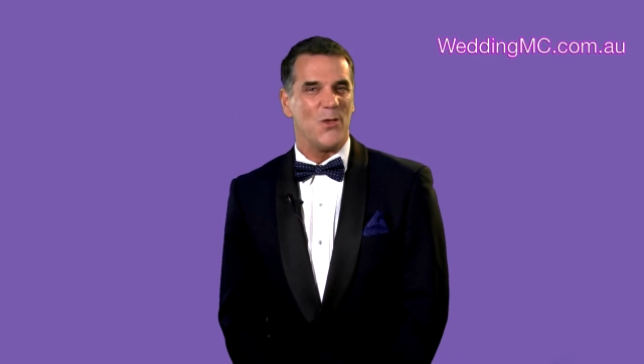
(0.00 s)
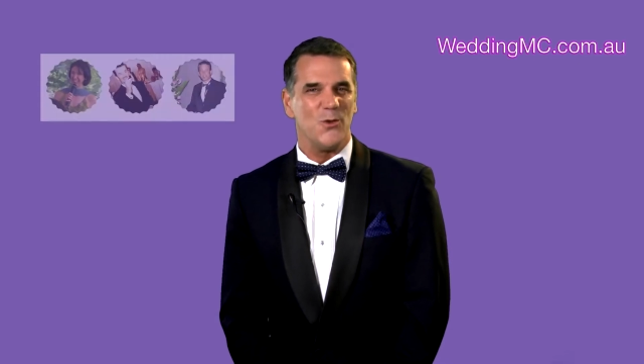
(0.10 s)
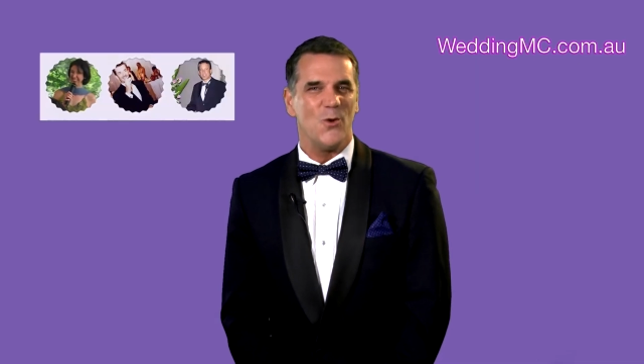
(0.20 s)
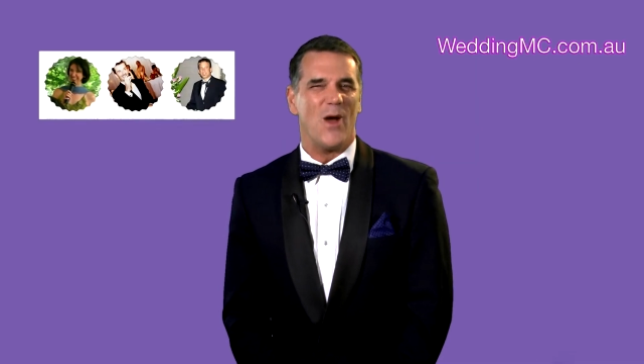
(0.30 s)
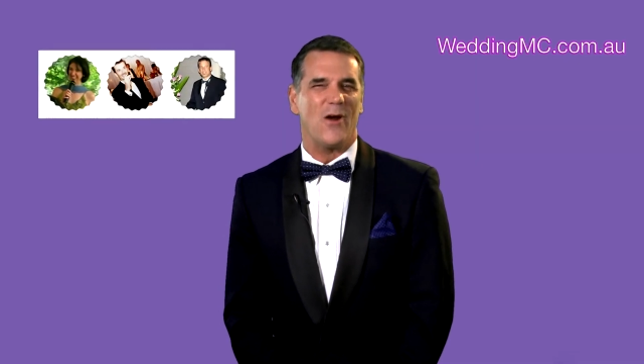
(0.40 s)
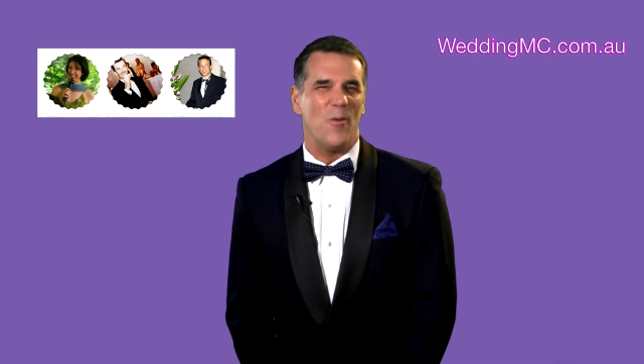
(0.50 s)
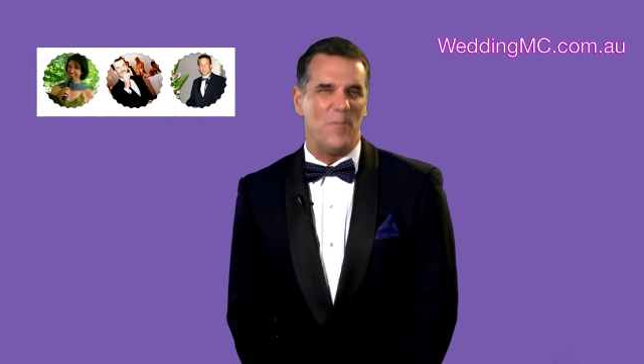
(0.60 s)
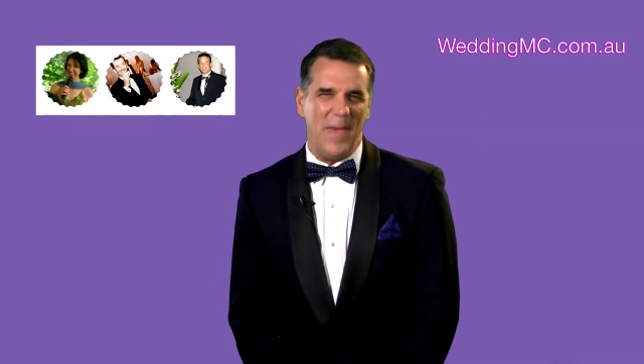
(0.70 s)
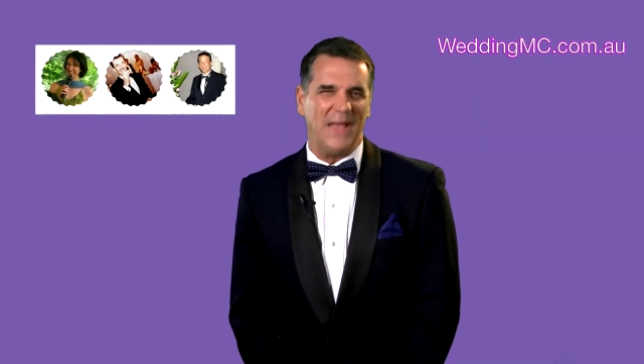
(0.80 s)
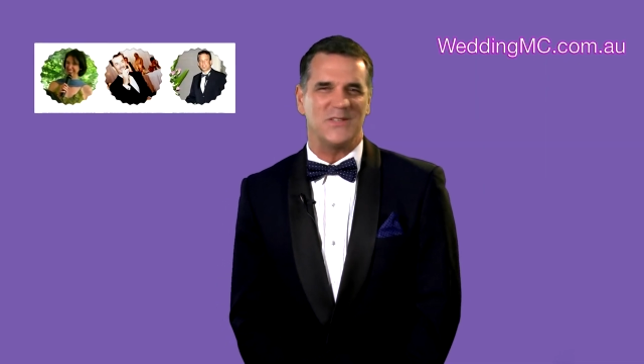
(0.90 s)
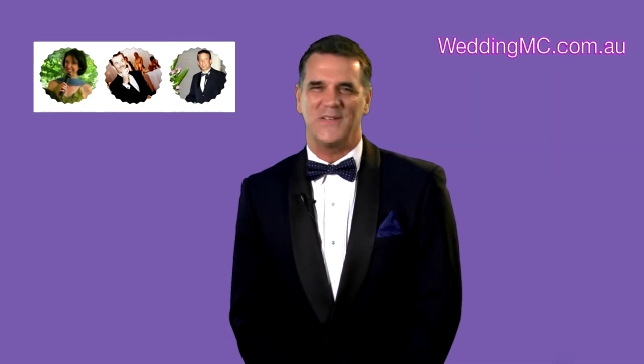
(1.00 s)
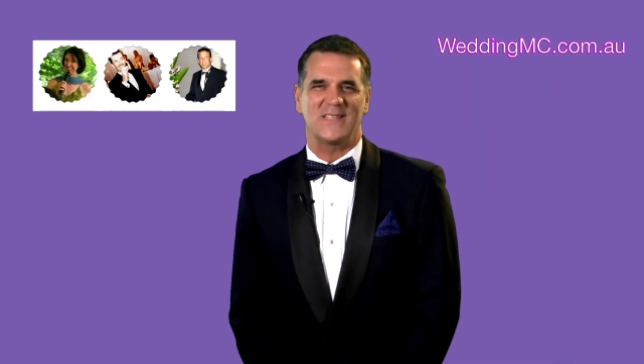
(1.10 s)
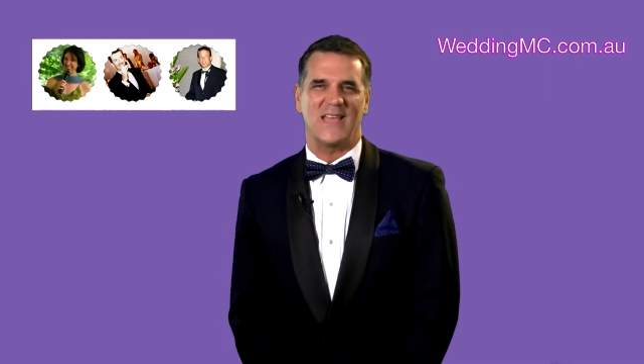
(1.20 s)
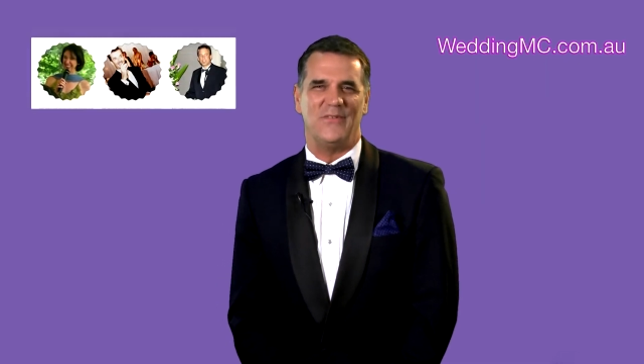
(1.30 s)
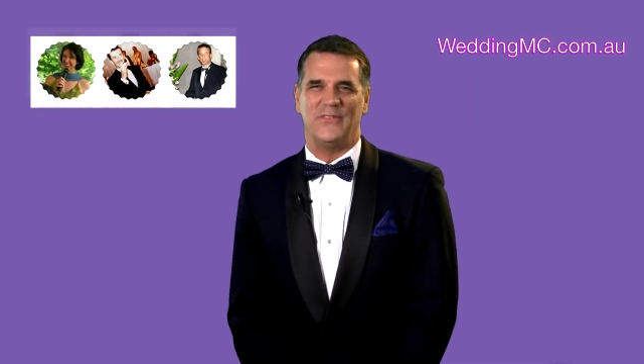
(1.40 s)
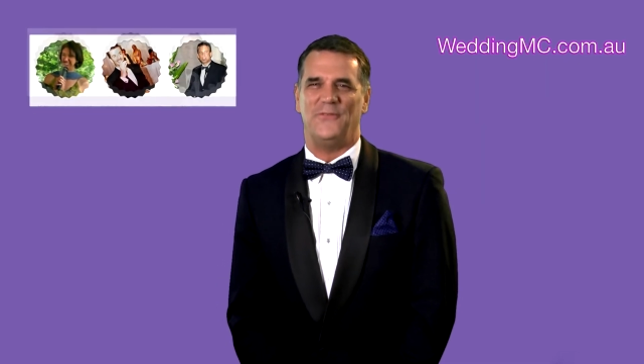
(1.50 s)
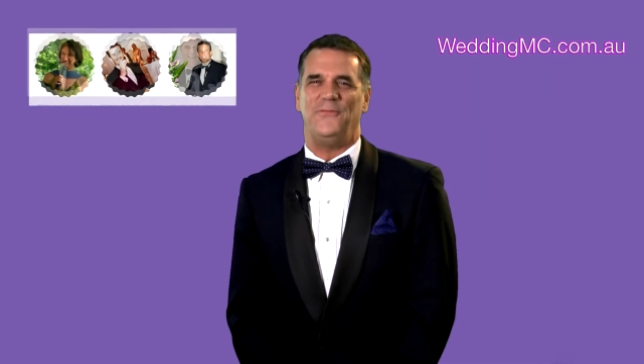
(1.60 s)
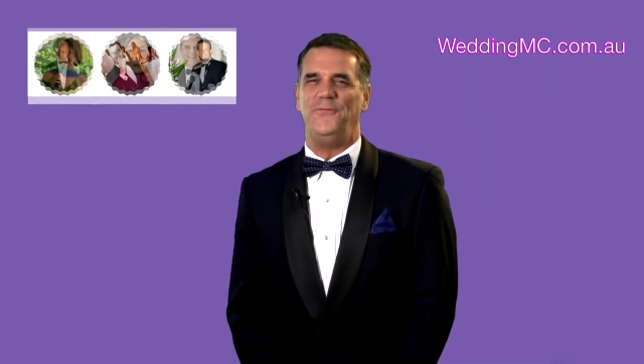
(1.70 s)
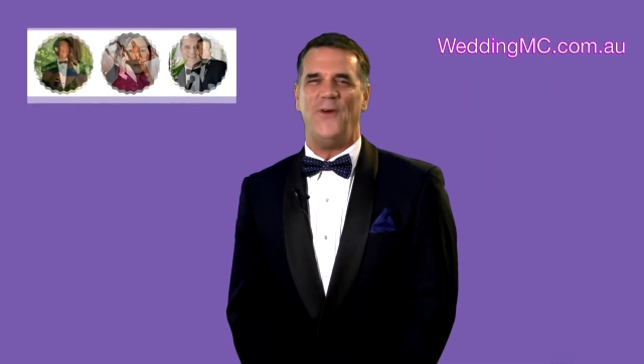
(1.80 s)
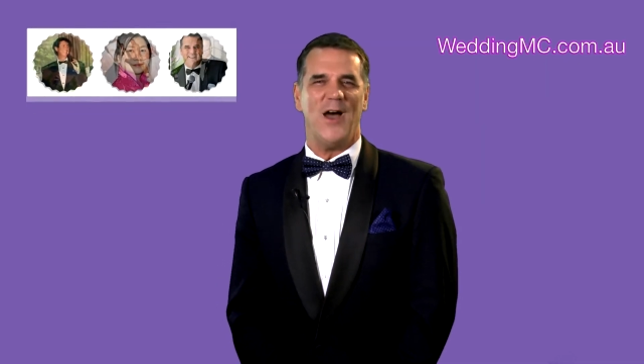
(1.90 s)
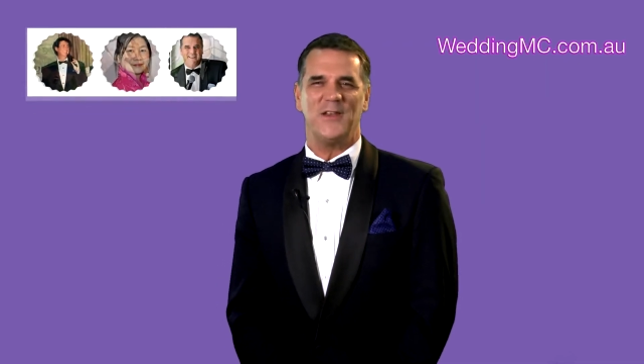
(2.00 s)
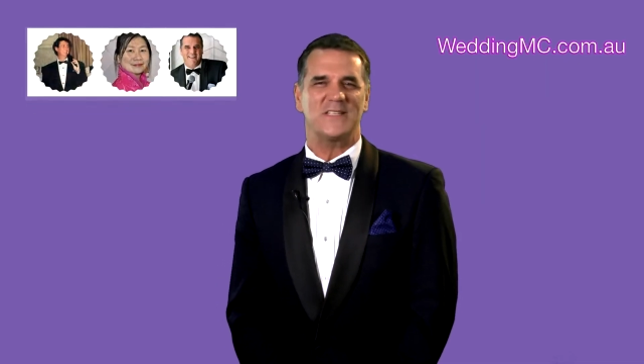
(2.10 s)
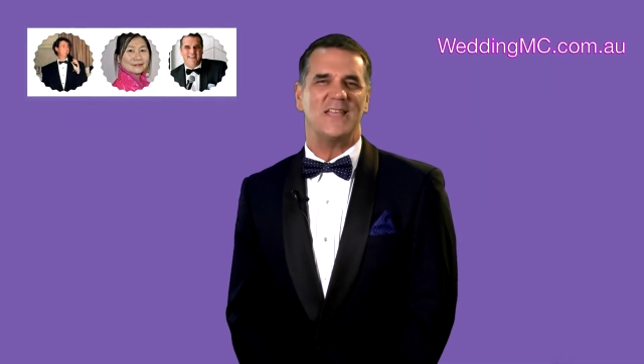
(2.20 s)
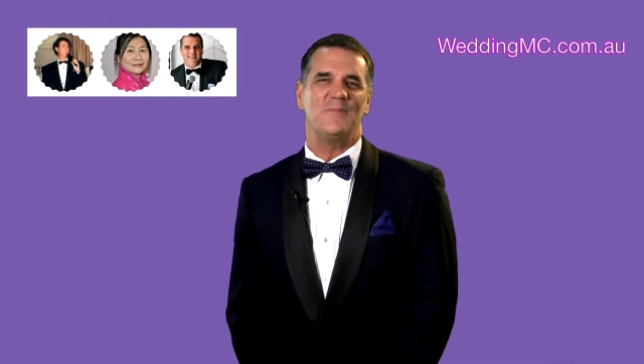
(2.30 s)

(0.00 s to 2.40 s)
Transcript: You are about to discover the finest